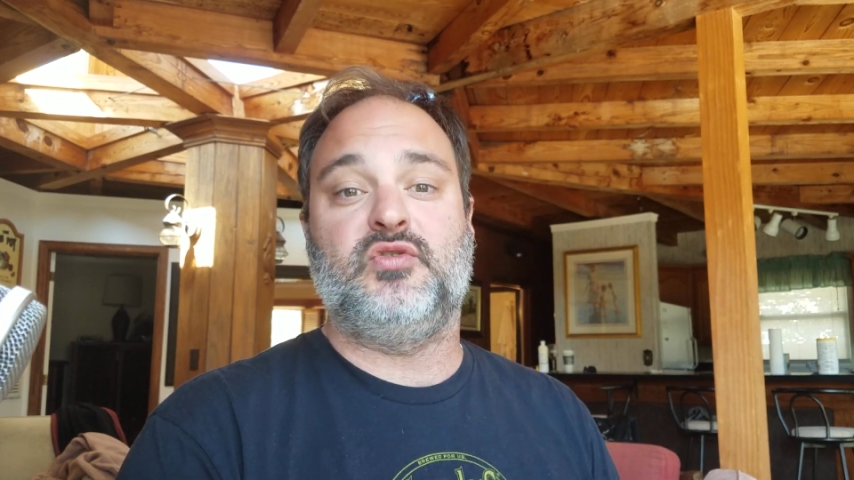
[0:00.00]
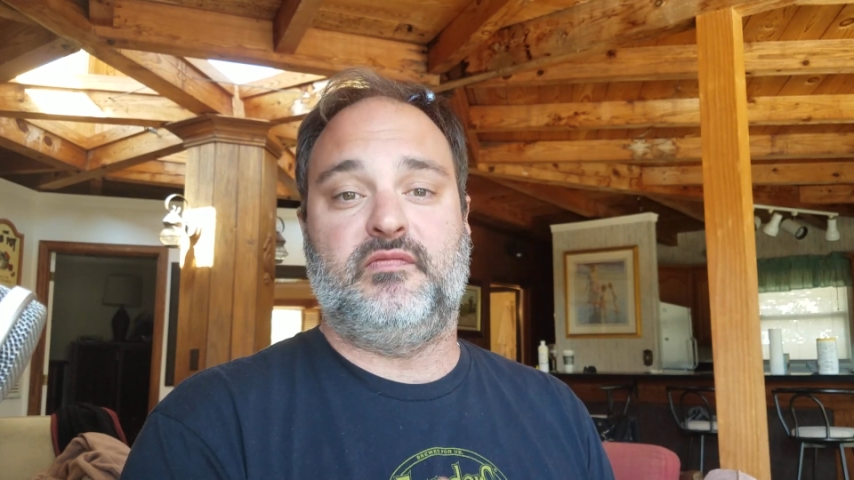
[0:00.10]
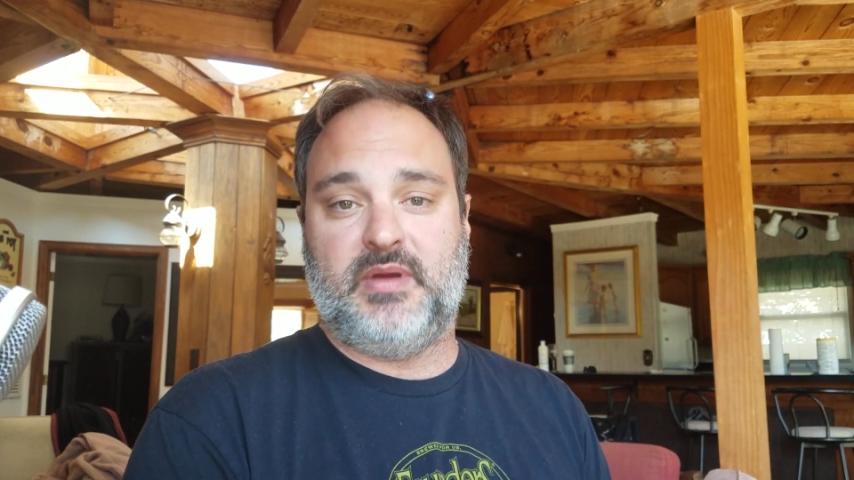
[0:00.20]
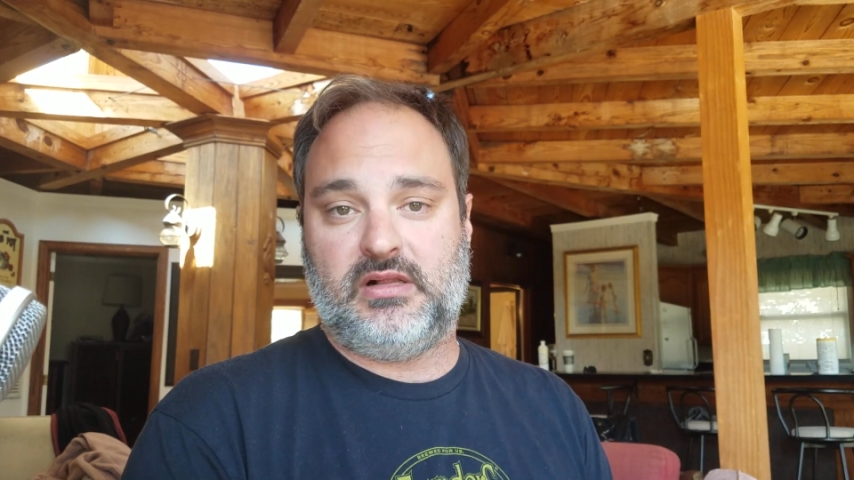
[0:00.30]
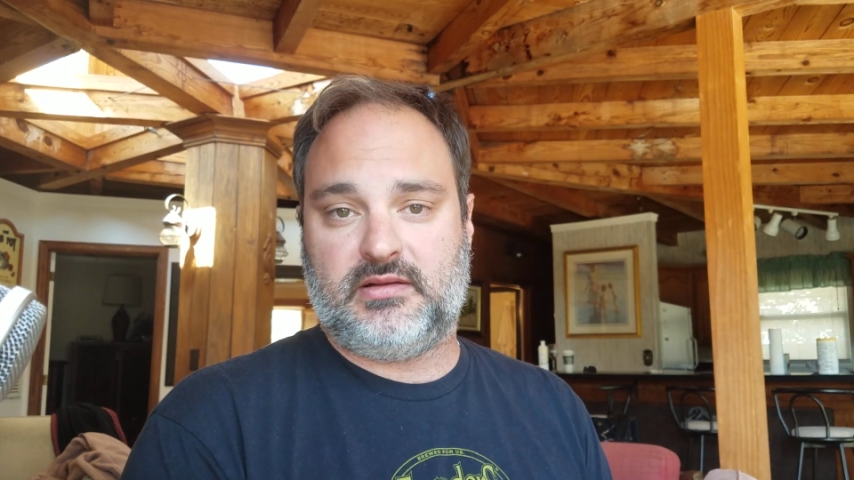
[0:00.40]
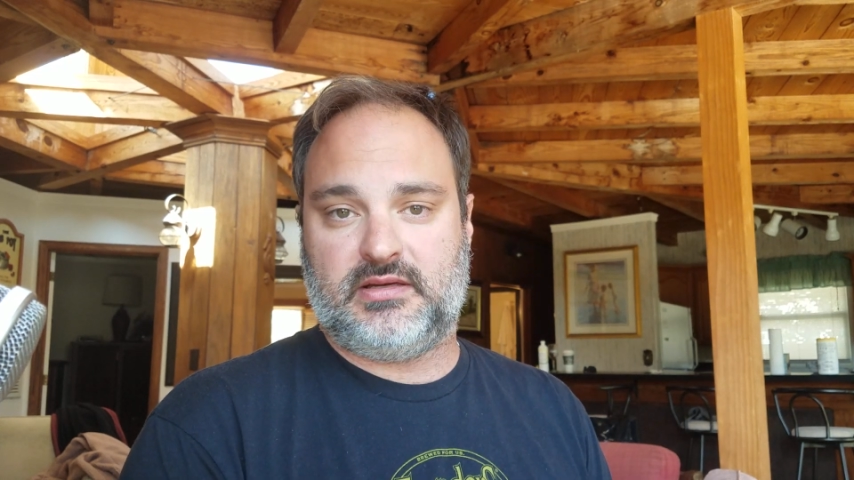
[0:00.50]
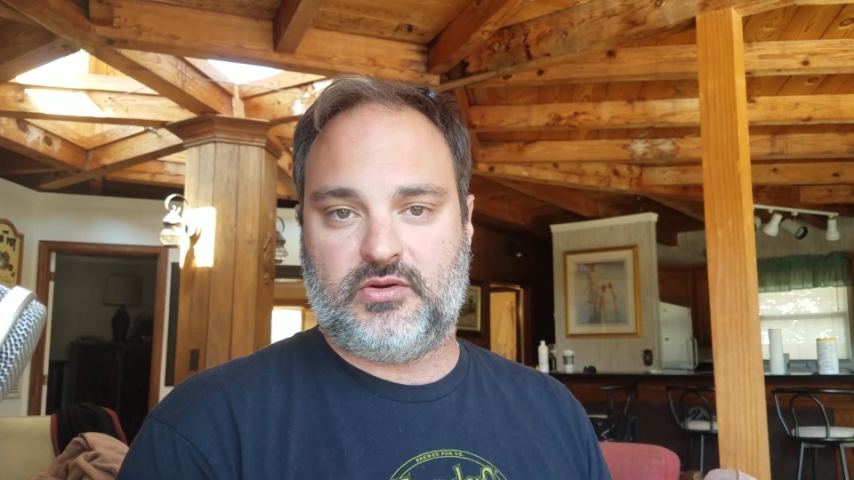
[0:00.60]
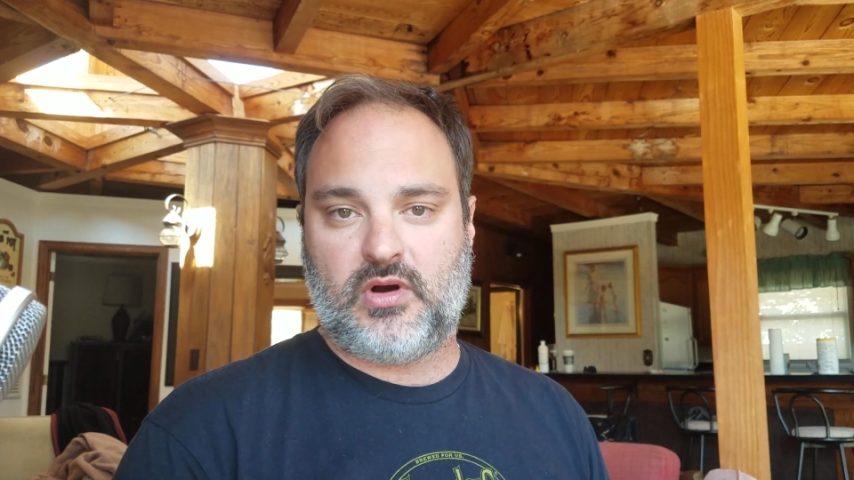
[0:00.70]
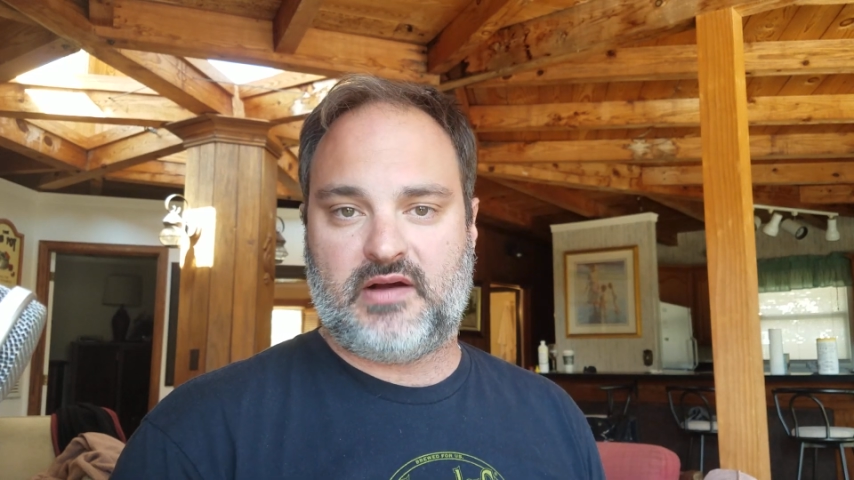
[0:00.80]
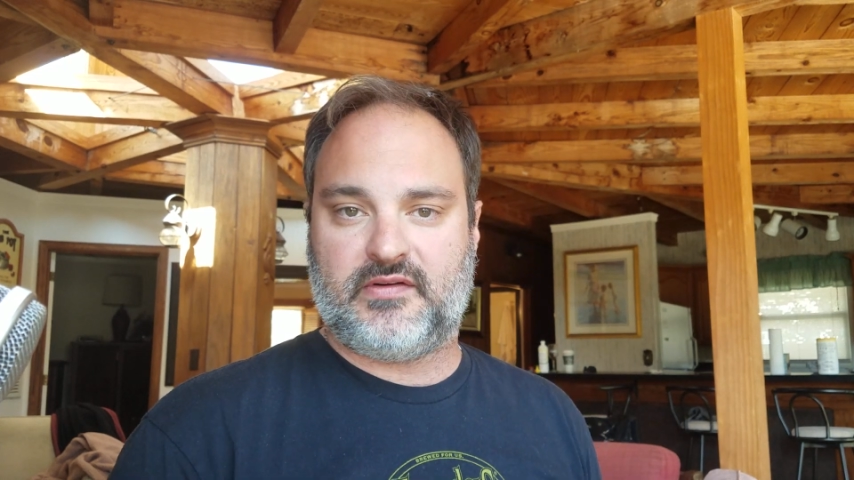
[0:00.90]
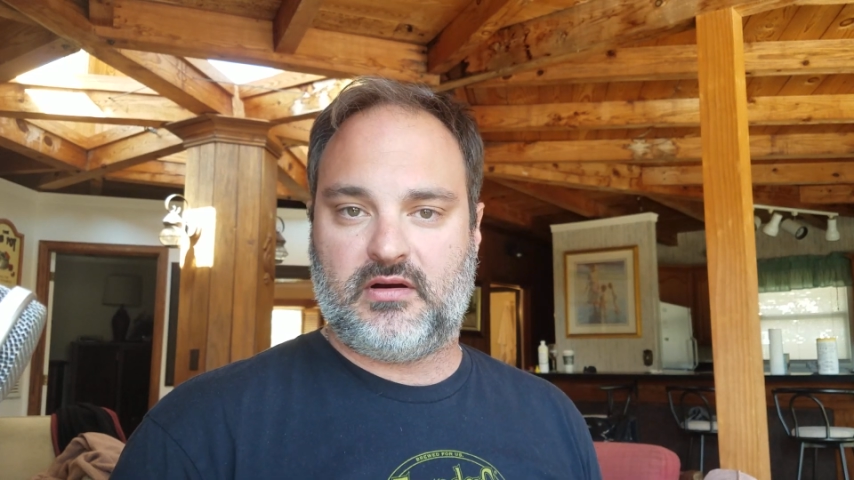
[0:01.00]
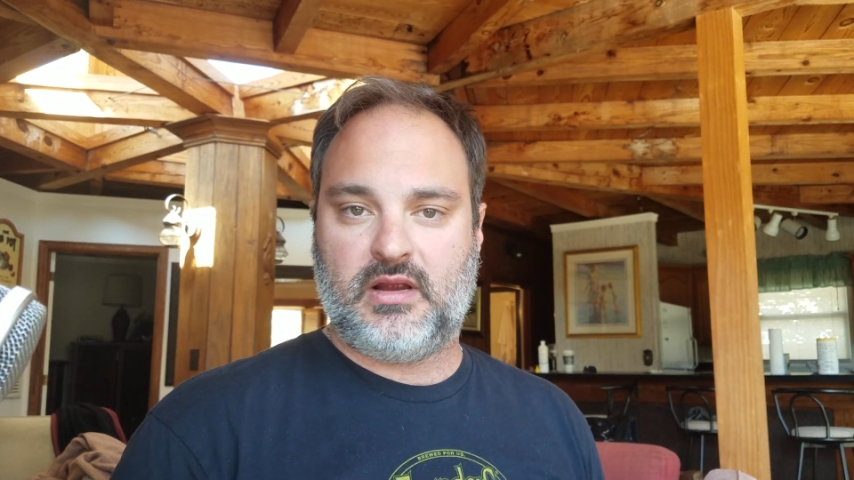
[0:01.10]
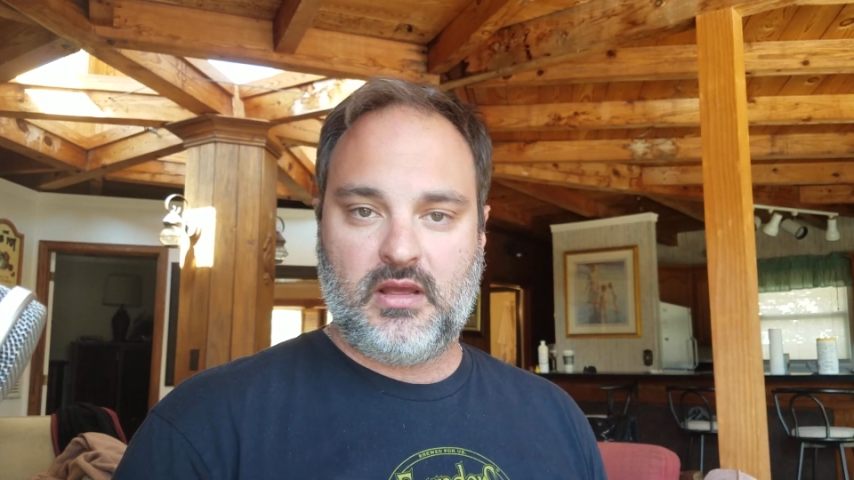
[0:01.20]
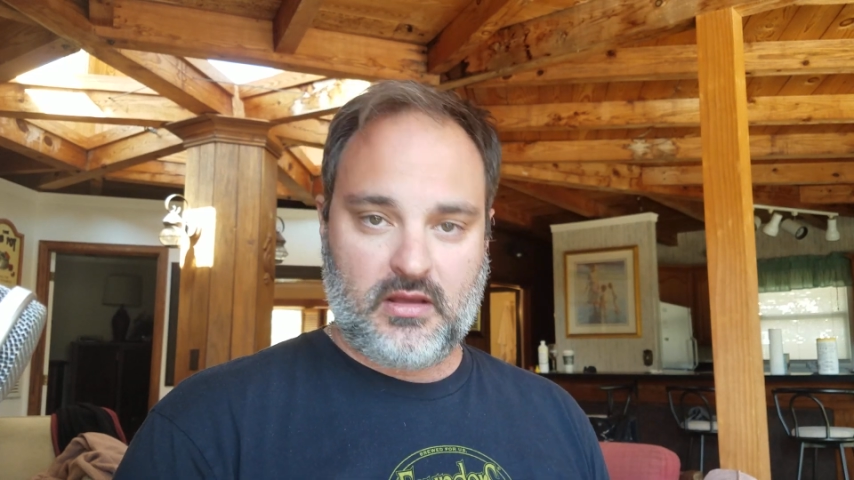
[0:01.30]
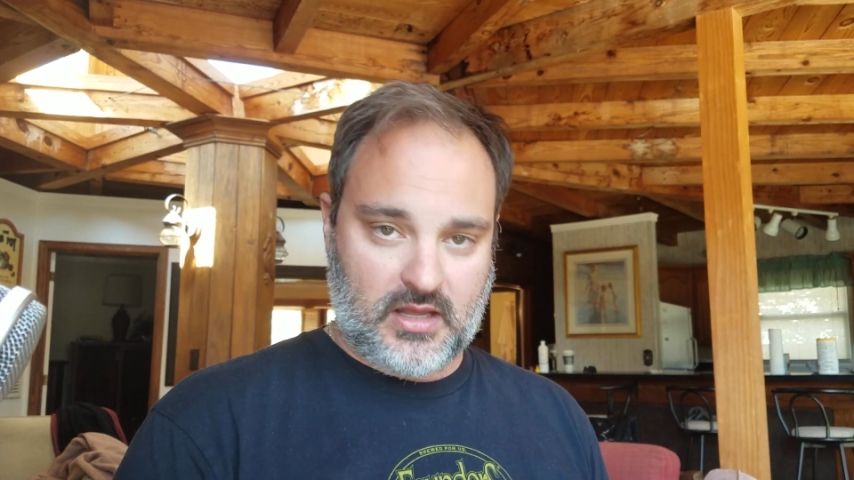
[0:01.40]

you've built and you offer